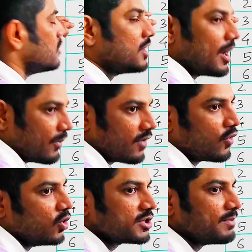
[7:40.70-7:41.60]
the number of
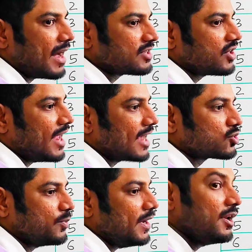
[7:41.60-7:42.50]
goals in match 3 has
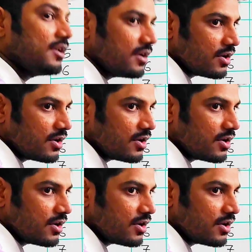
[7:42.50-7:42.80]
to be